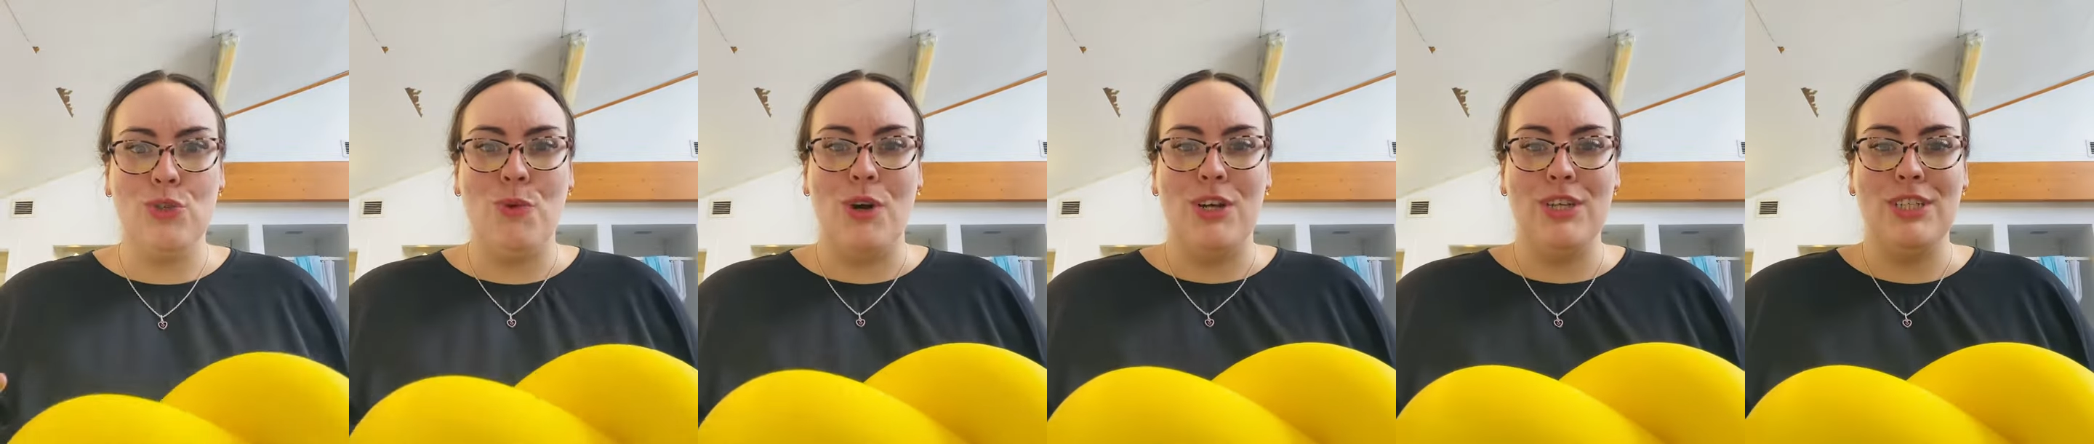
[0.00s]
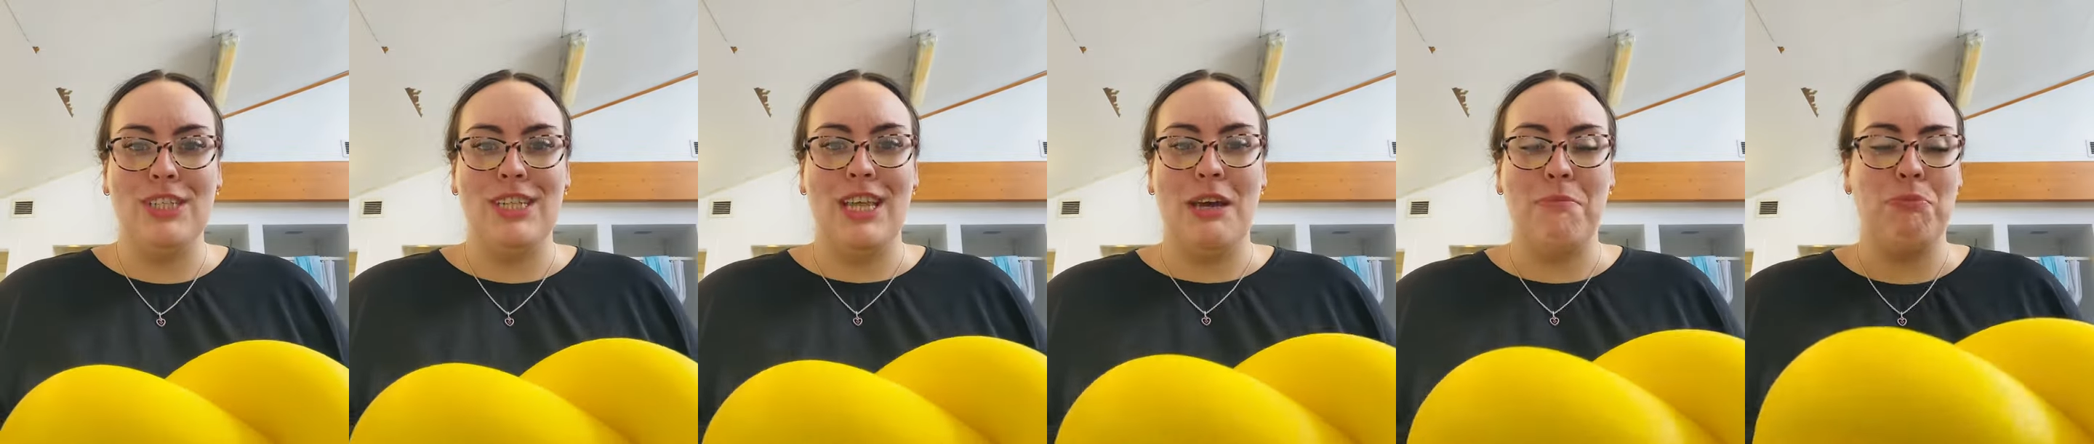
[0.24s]

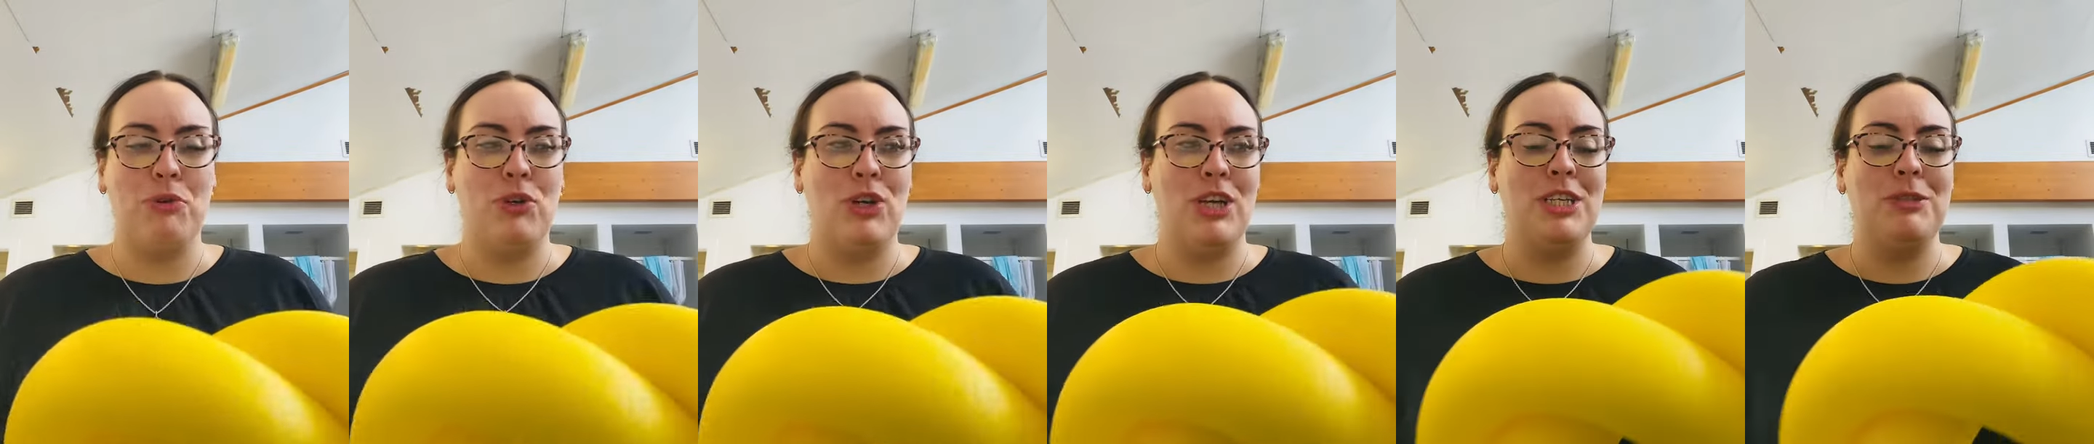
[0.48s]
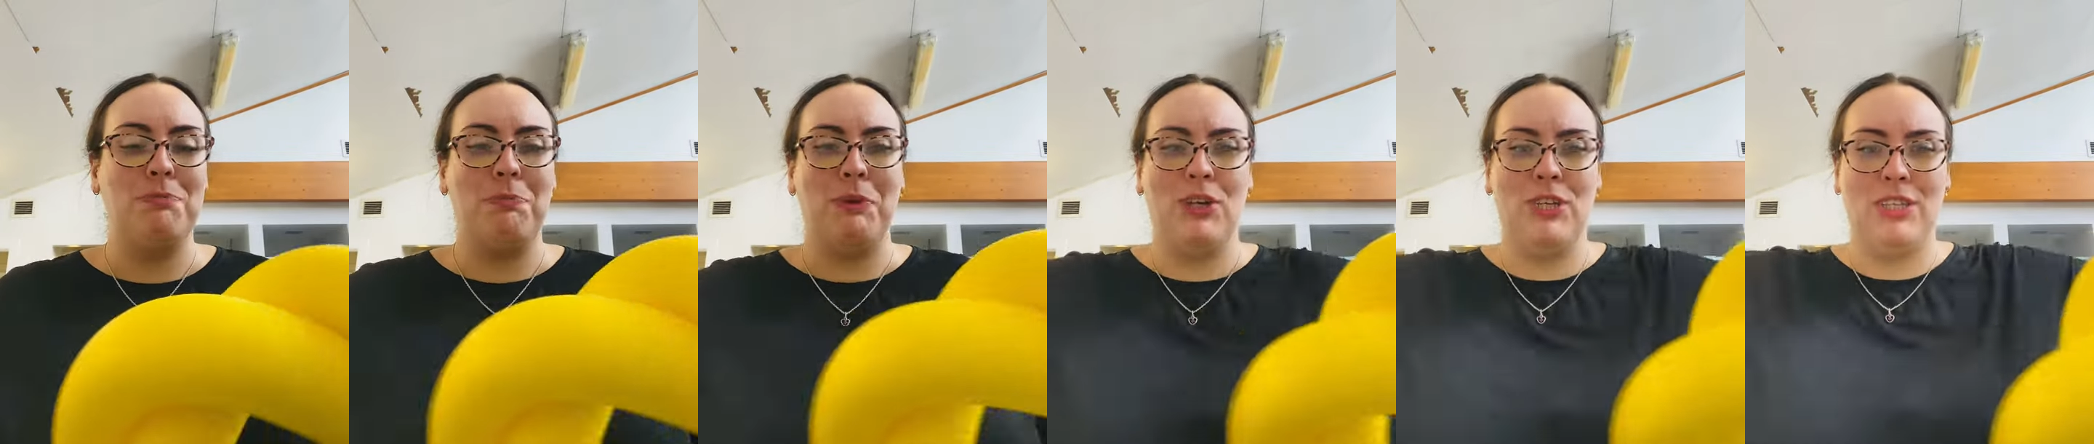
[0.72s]
under their
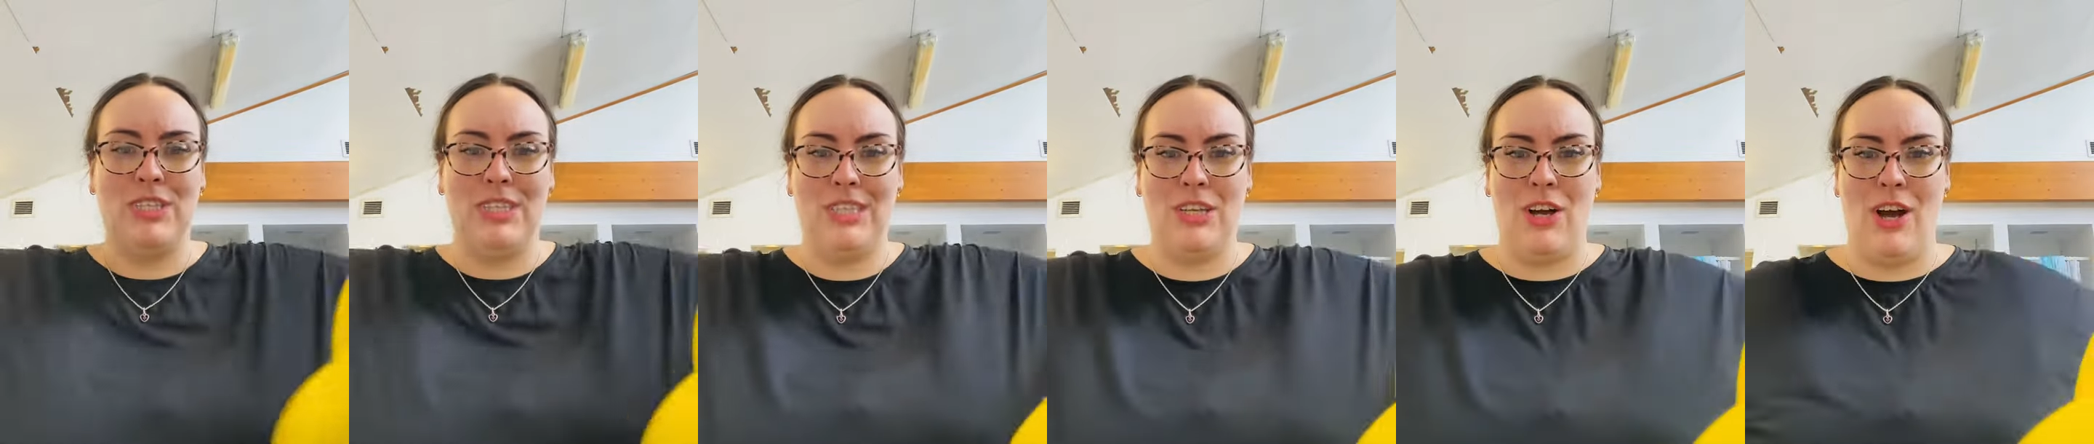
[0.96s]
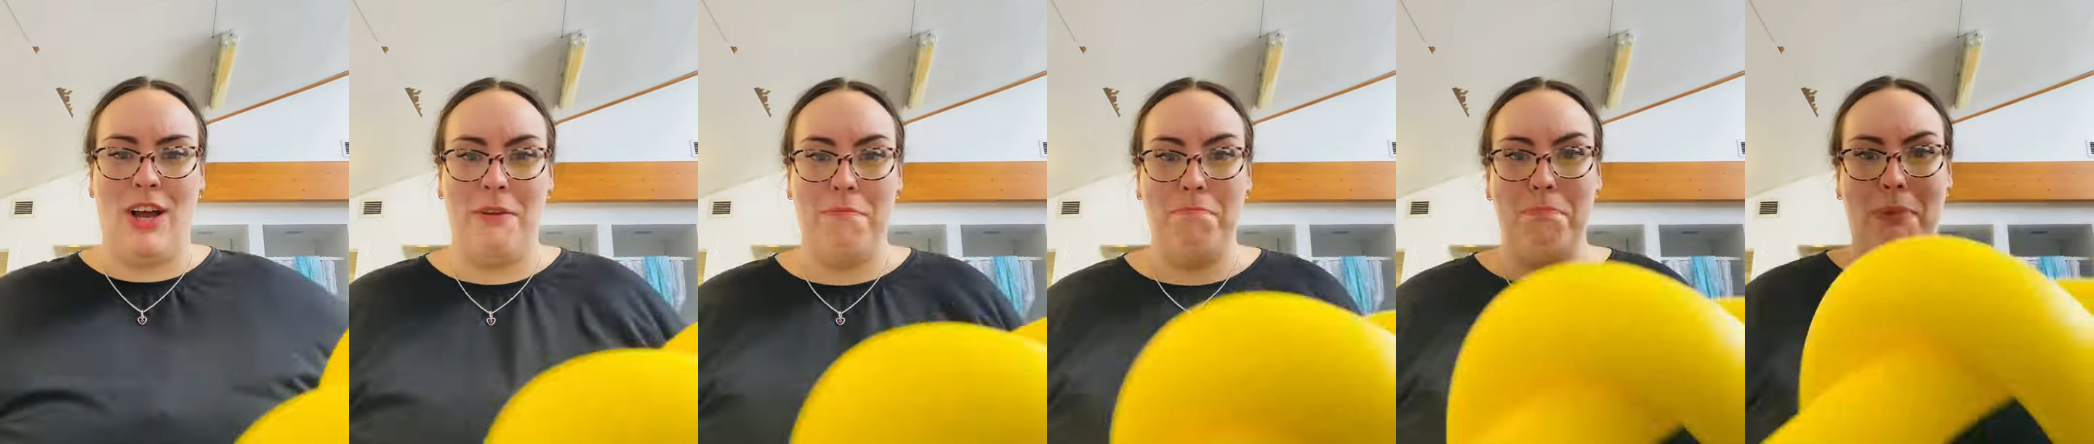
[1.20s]
bodies because it's kind of